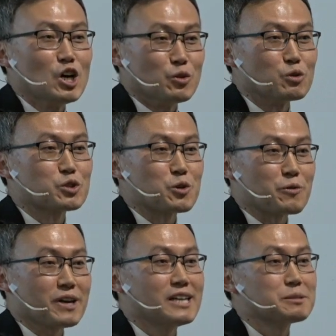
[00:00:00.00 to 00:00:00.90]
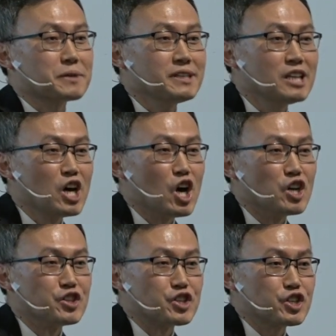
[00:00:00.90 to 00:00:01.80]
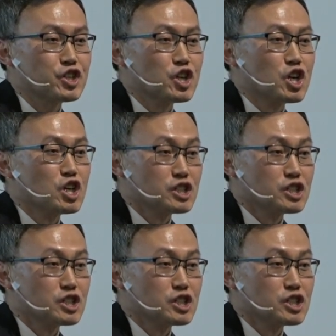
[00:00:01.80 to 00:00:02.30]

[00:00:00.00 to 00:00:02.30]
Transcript: North Korea has been under